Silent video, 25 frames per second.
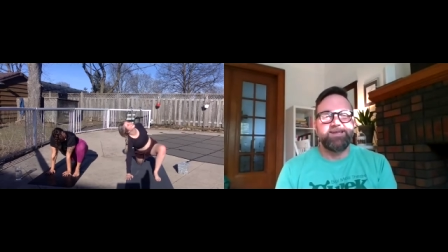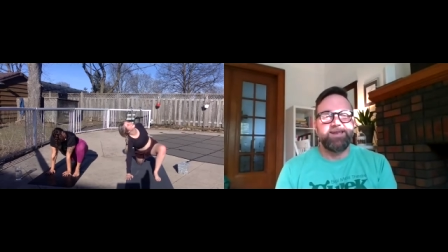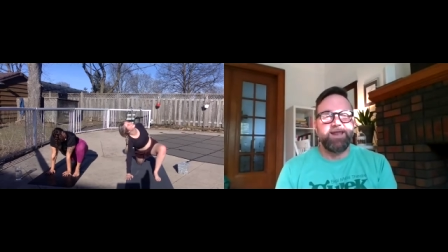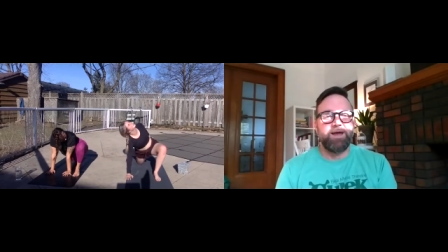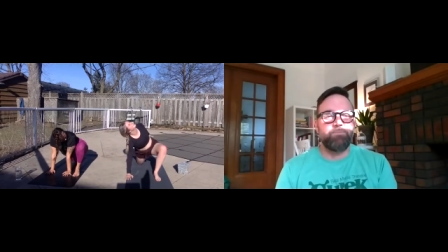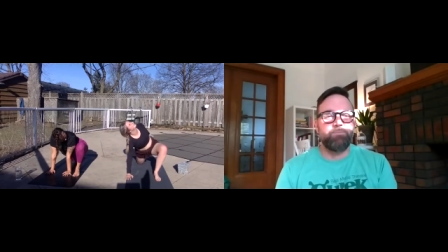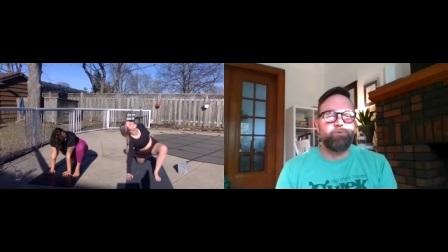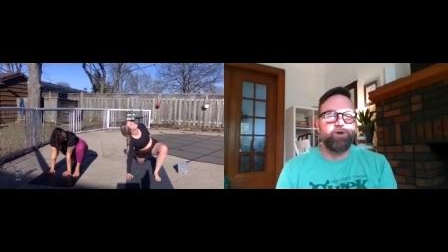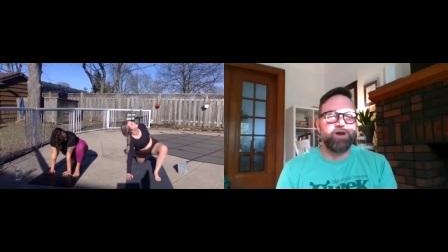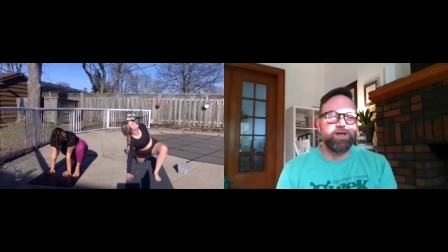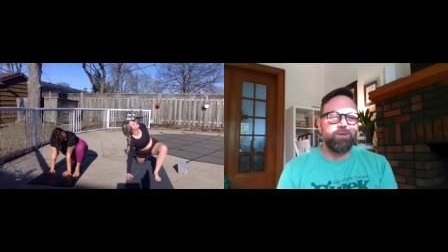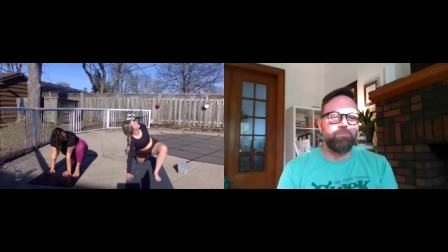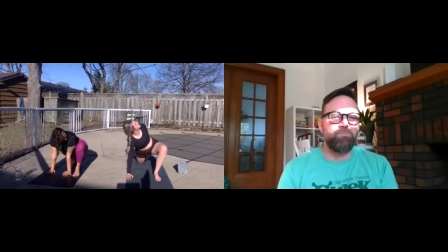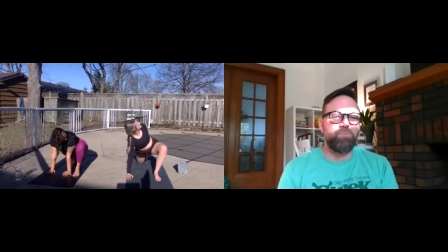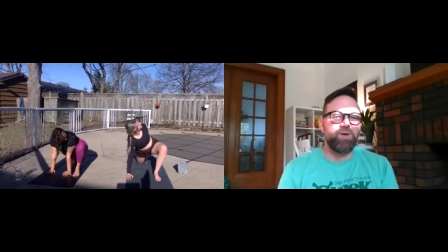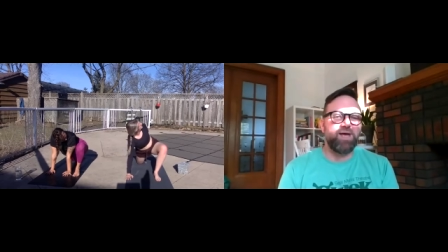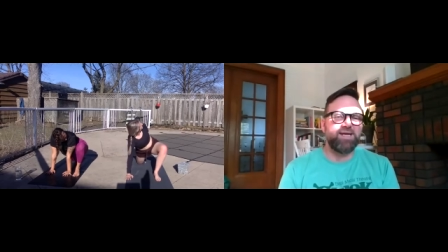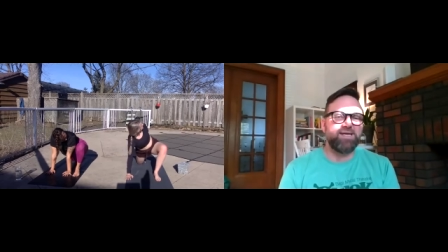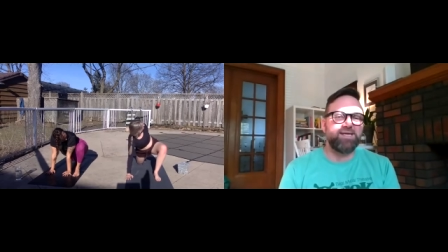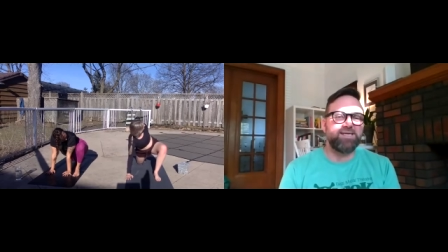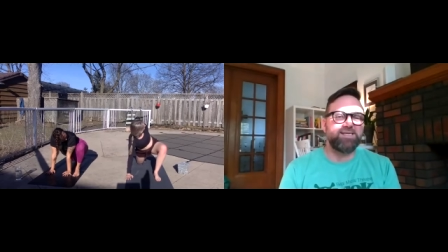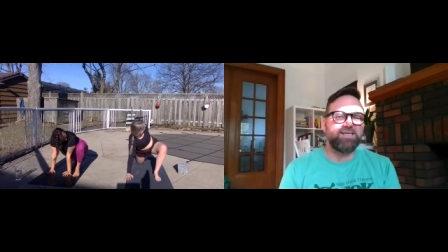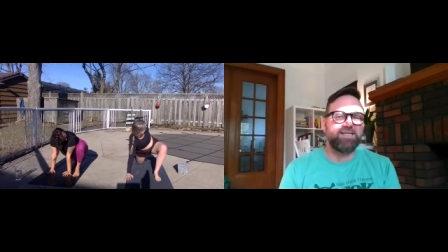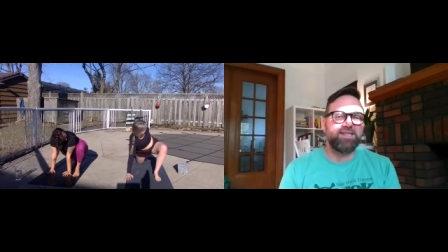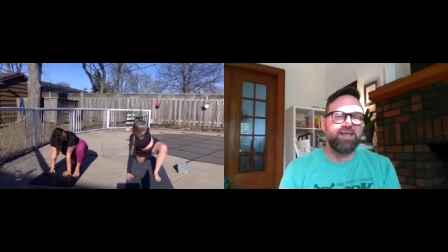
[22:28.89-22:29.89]
Now bring a
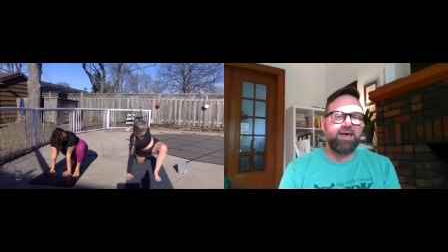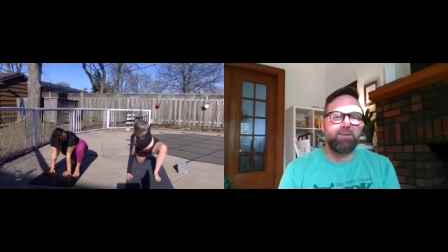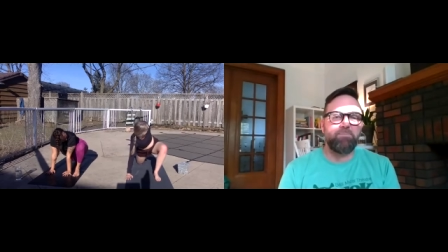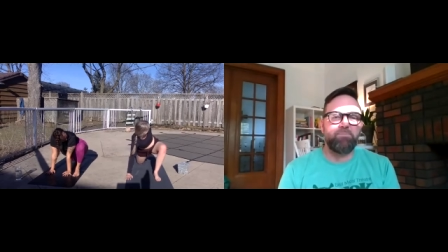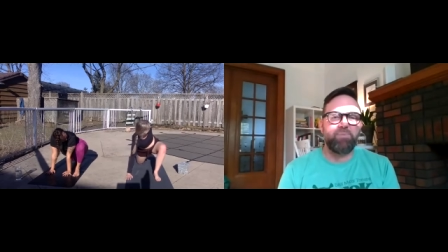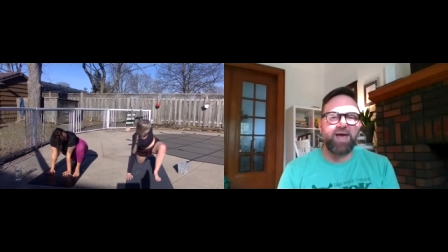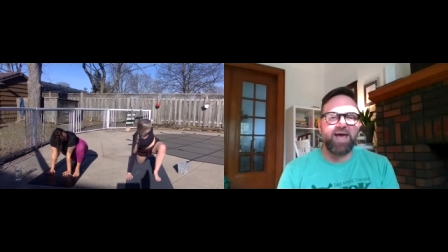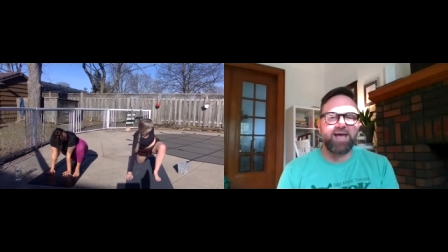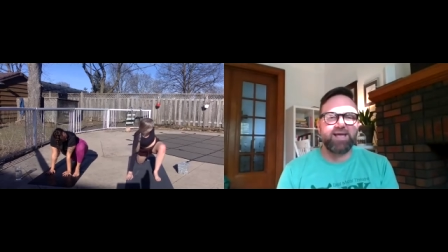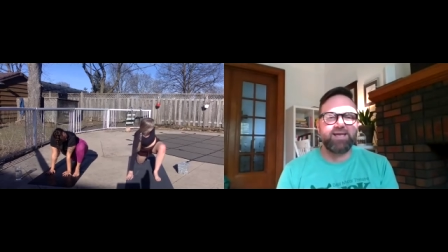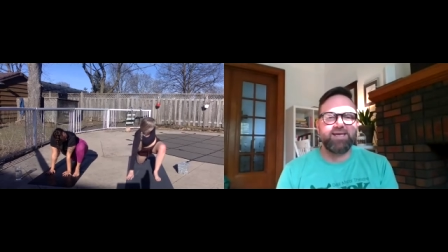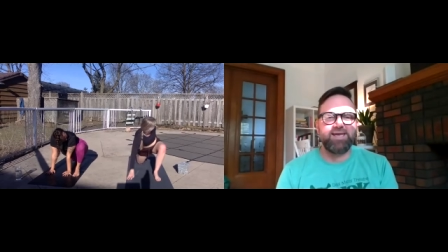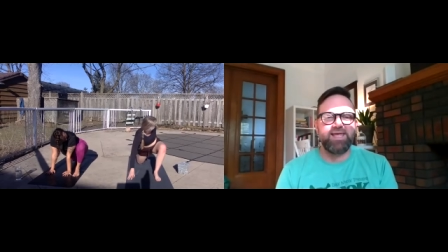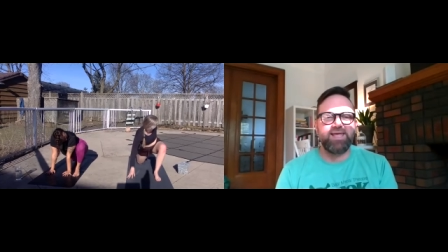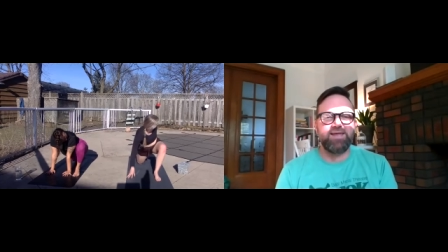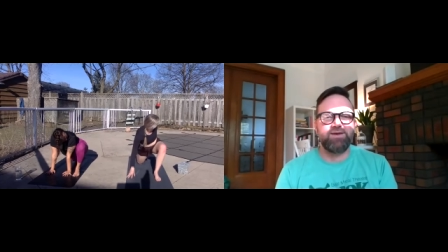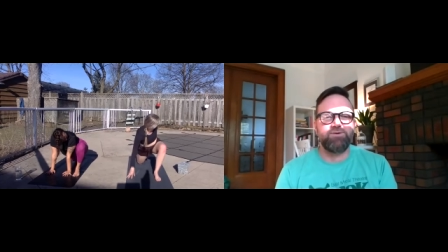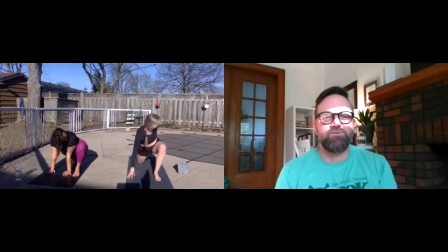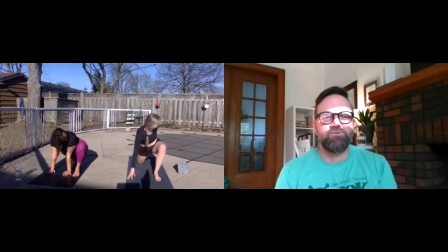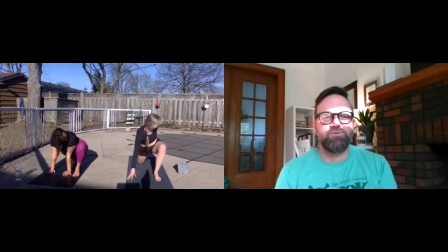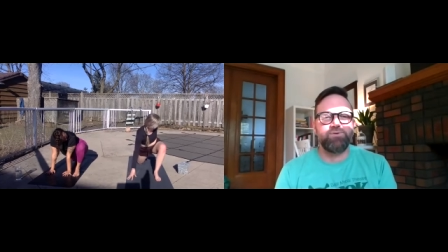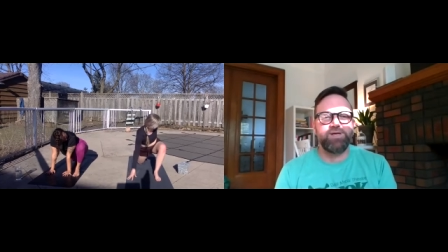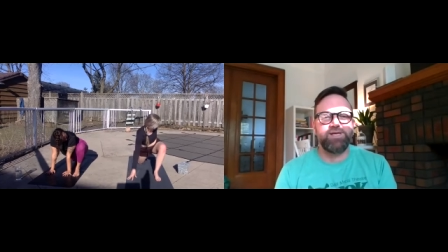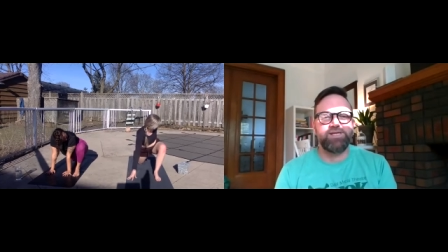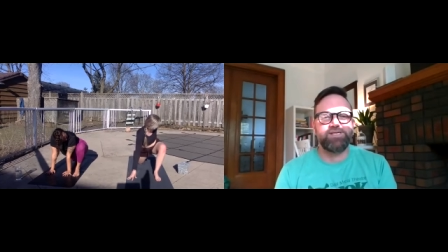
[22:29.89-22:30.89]
bend into that back knee
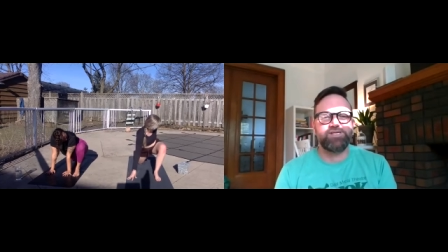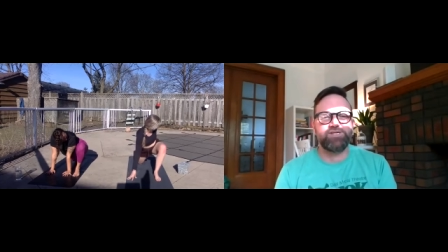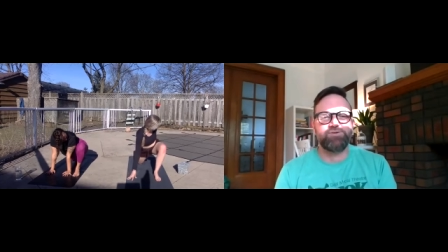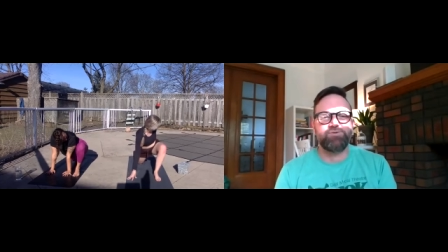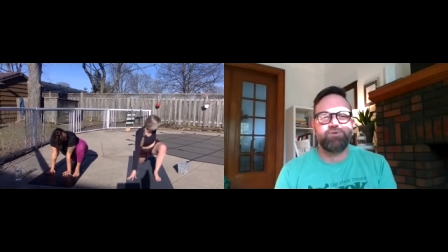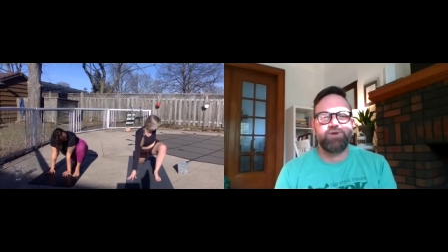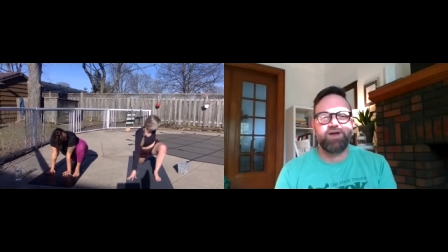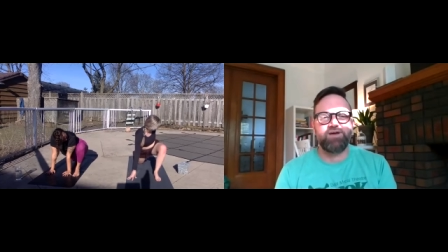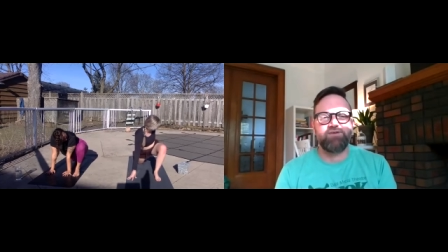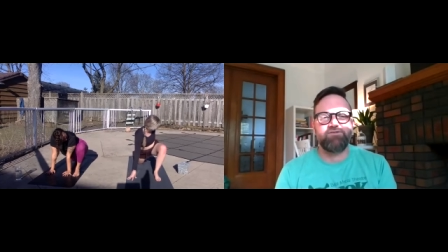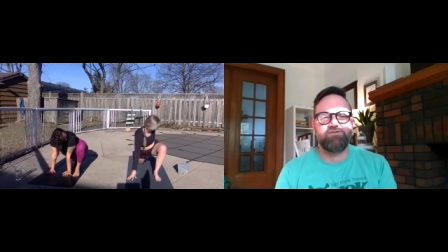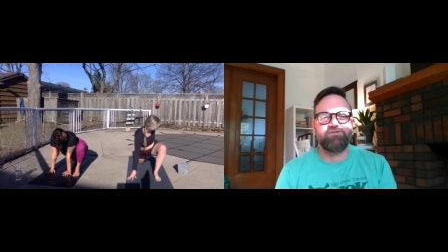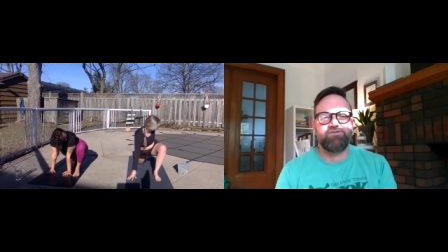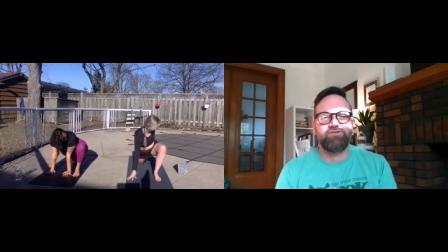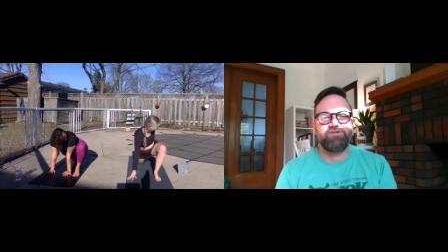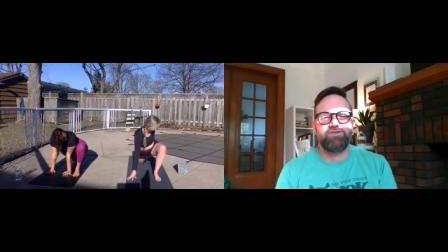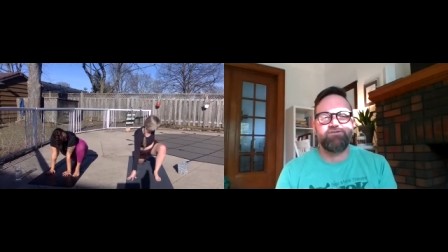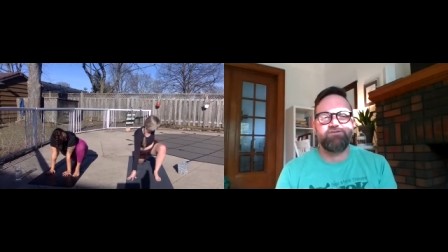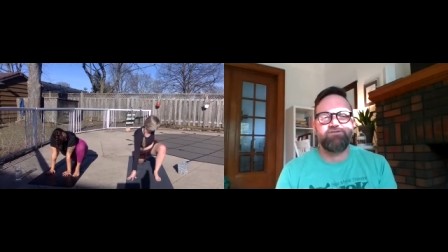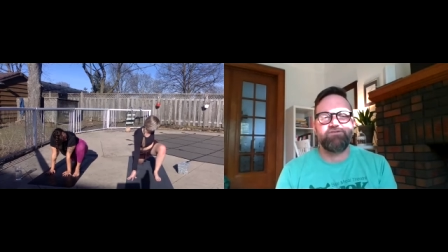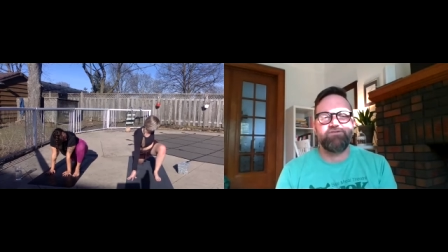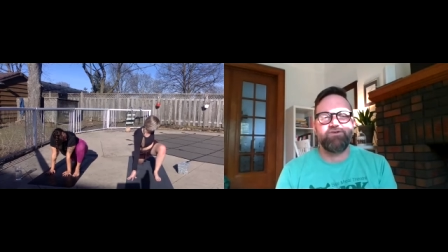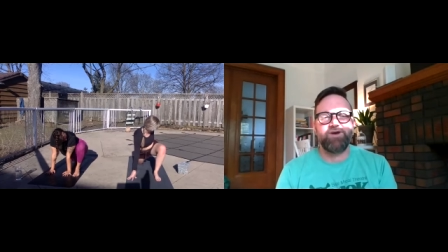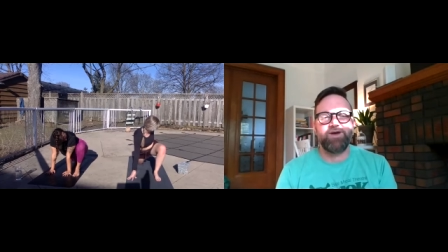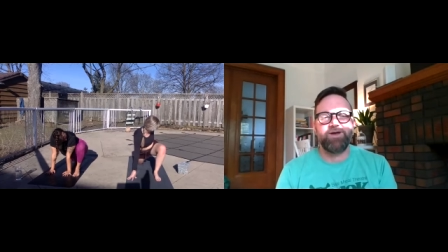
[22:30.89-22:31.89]
and reach around for
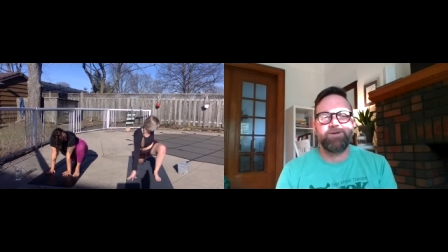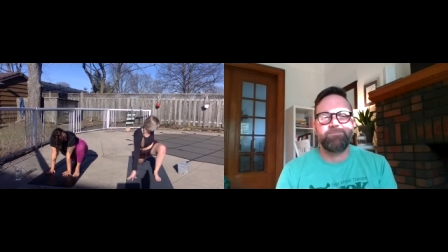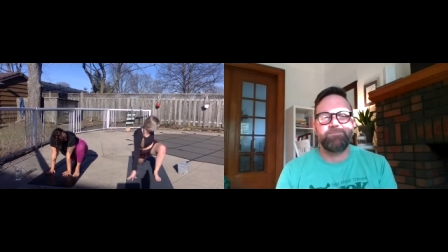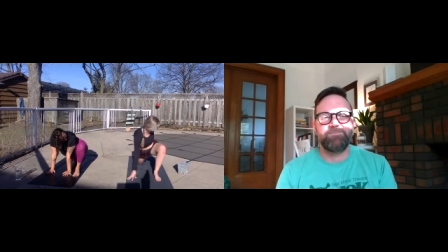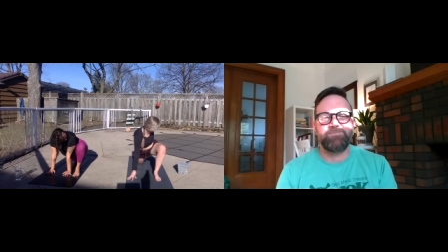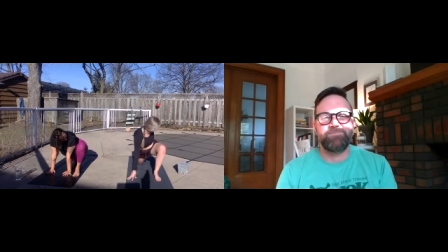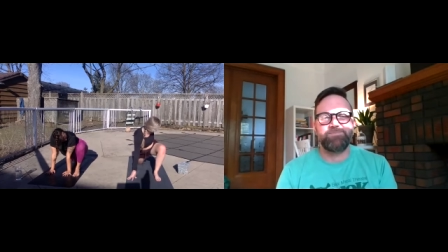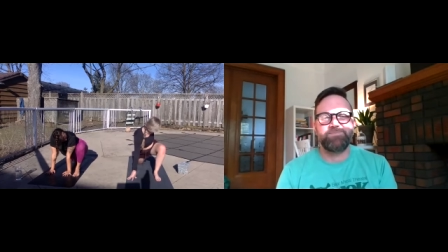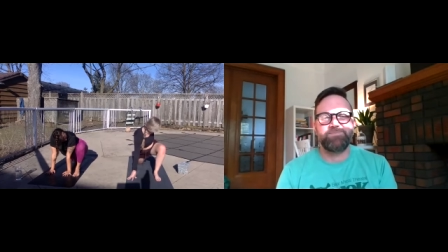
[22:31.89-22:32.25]
the foot.